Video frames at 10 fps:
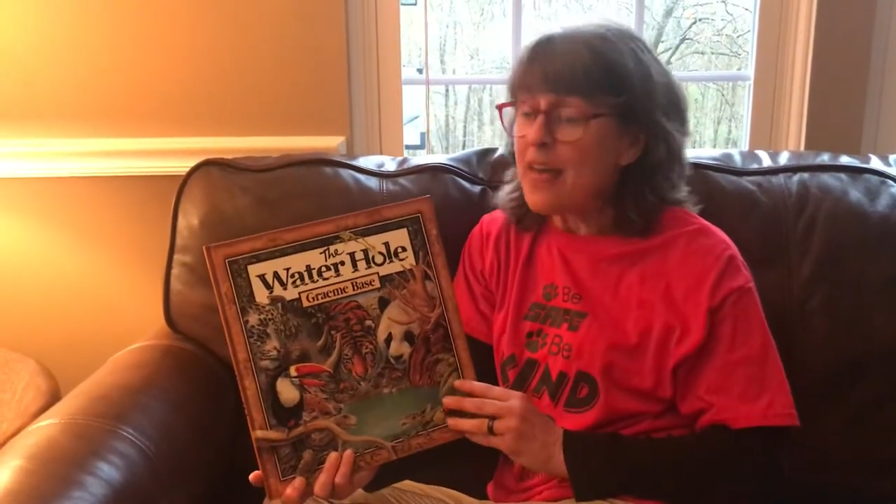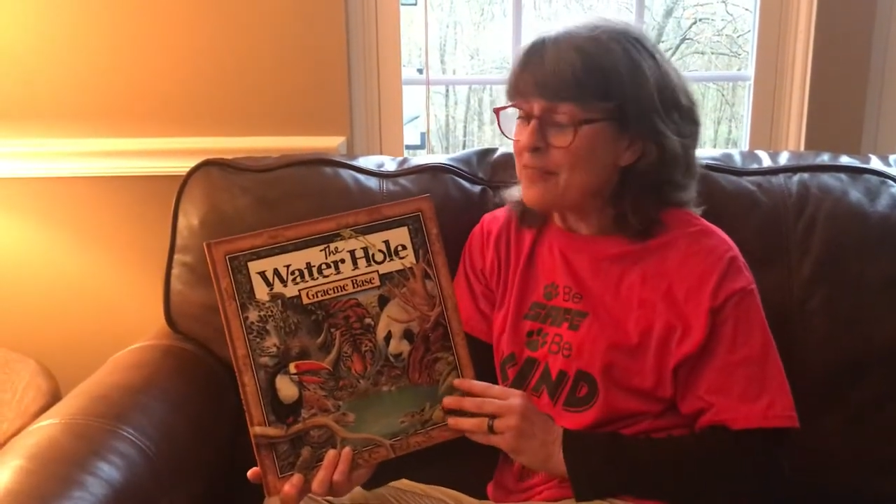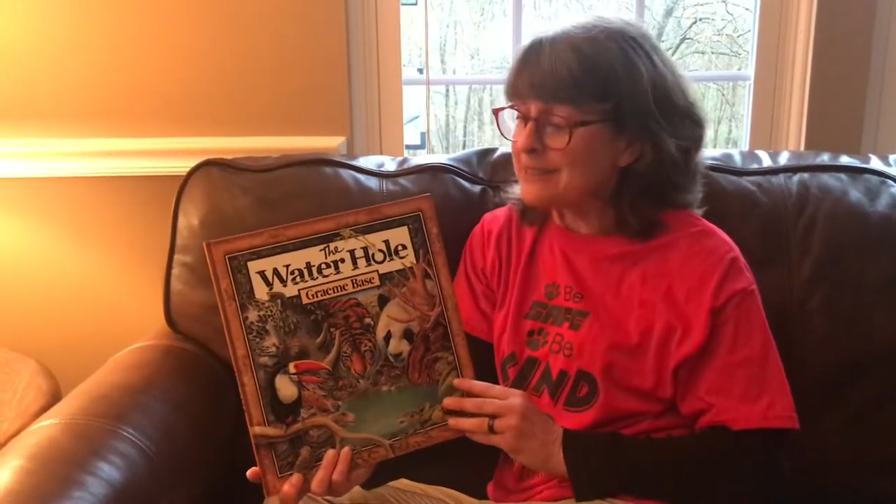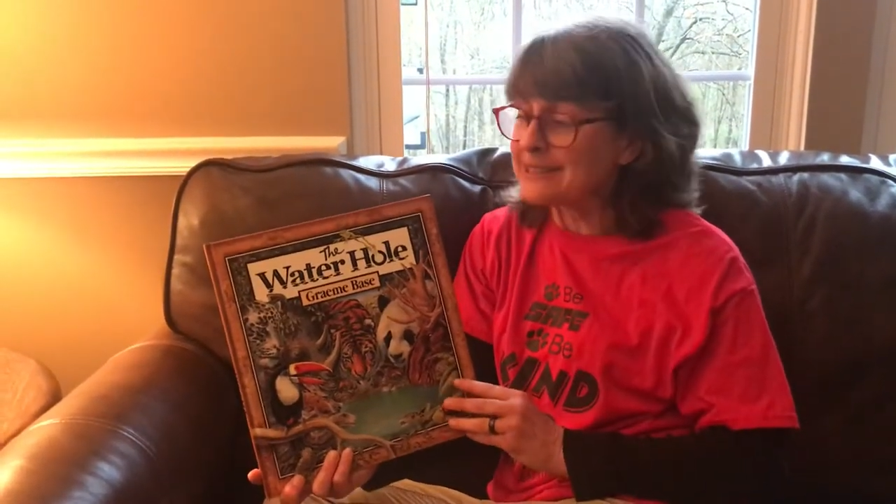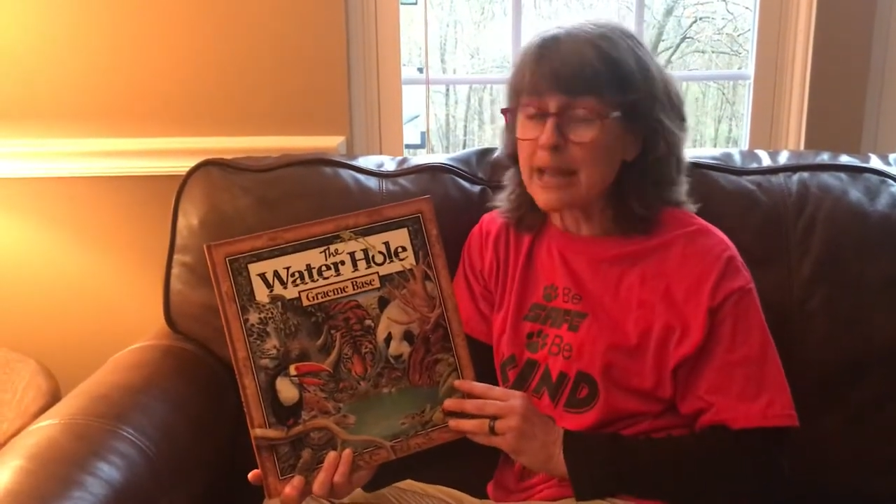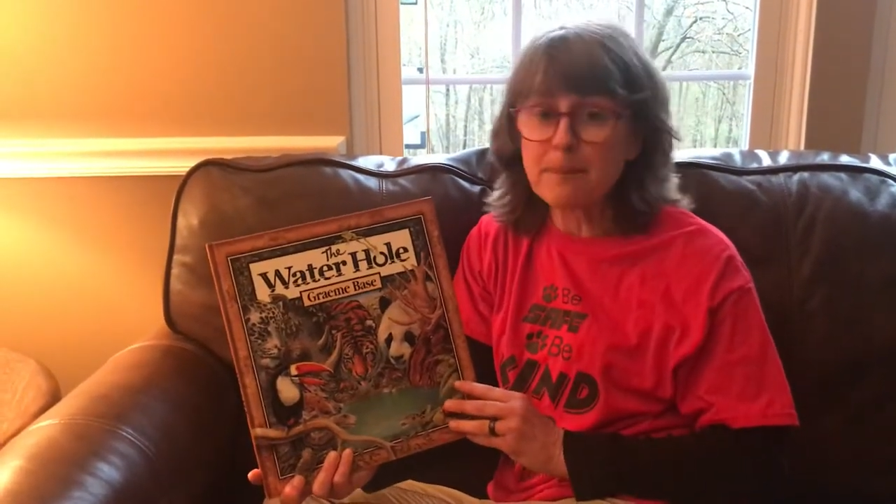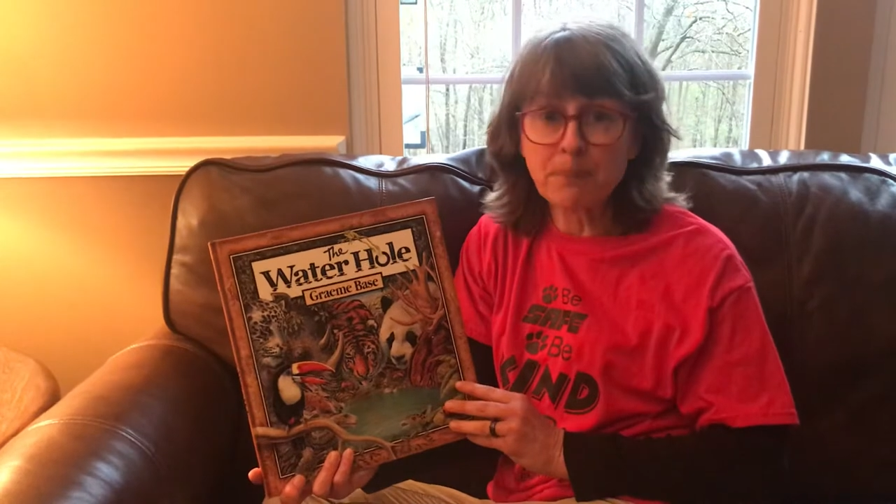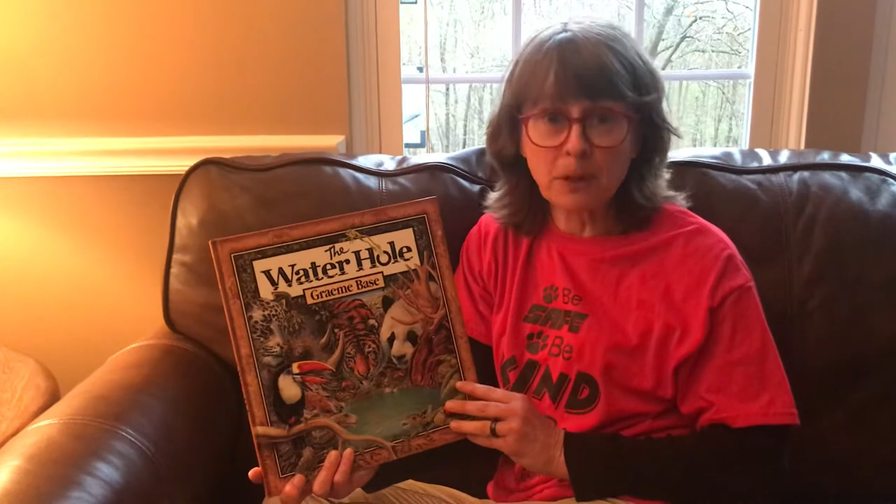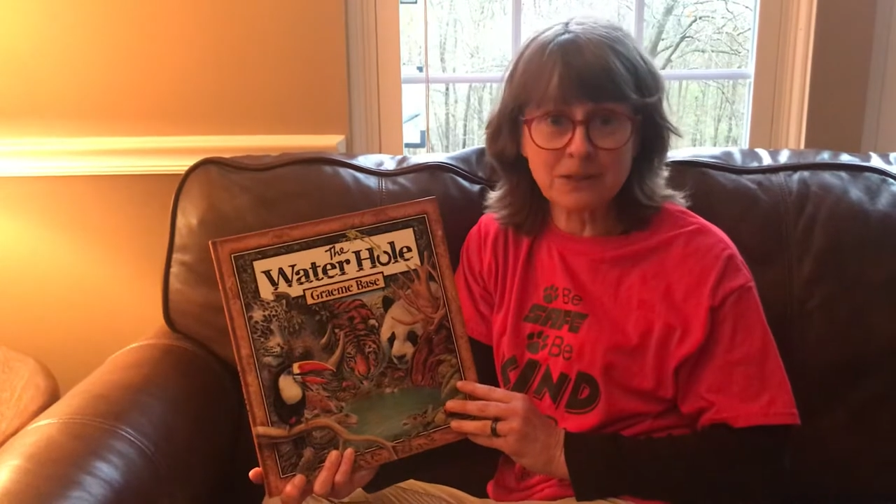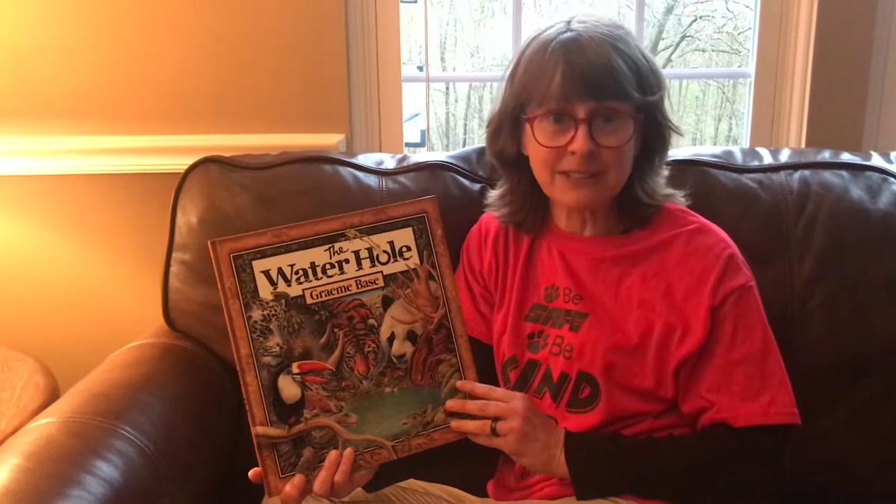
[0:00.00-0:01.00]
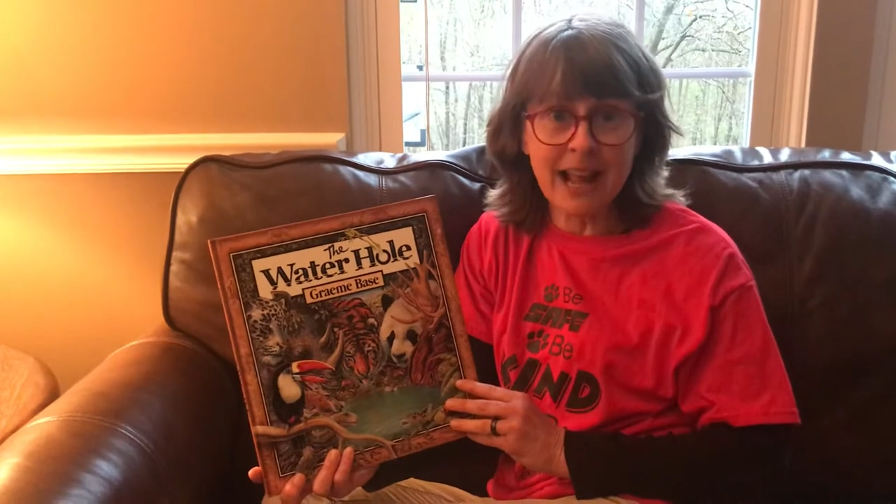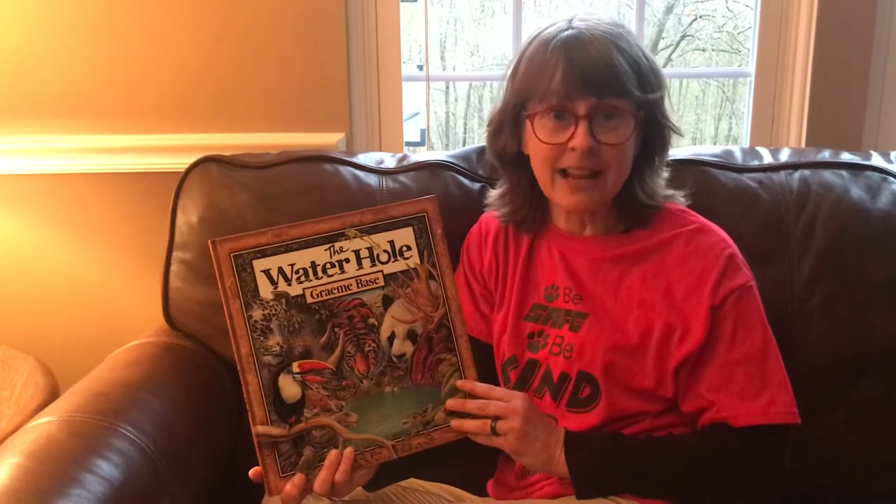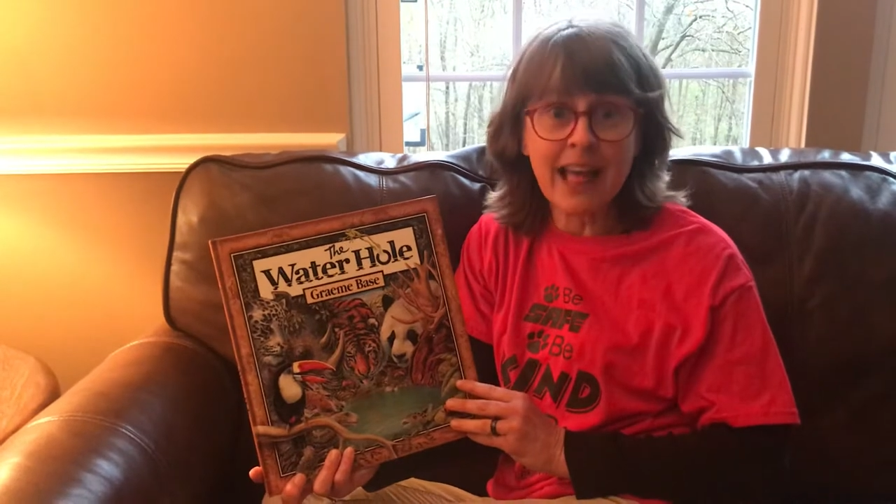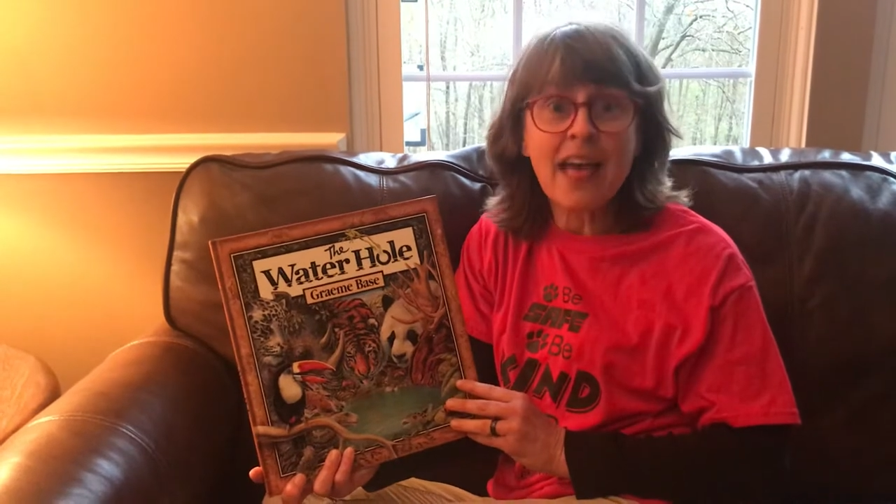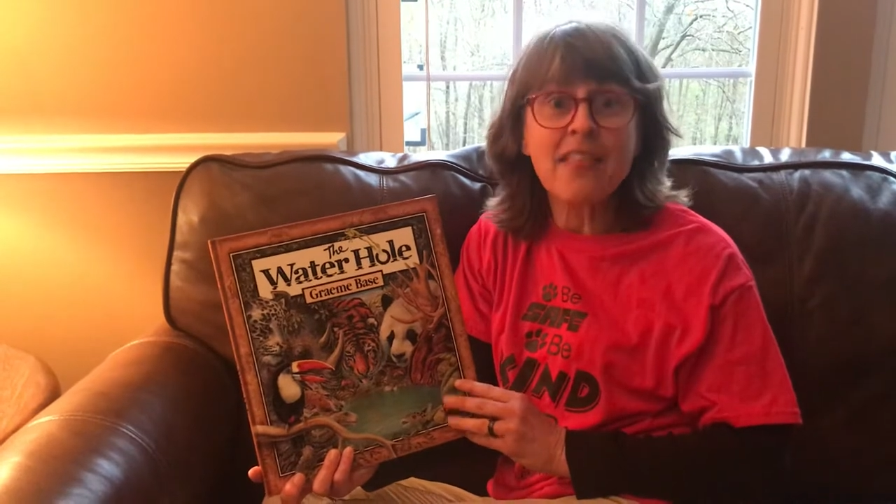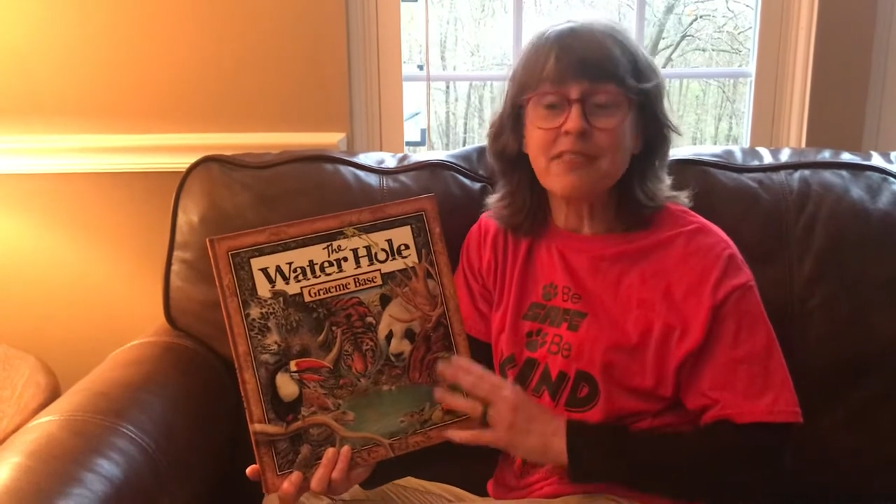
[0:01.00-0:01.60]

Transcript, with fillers: The same person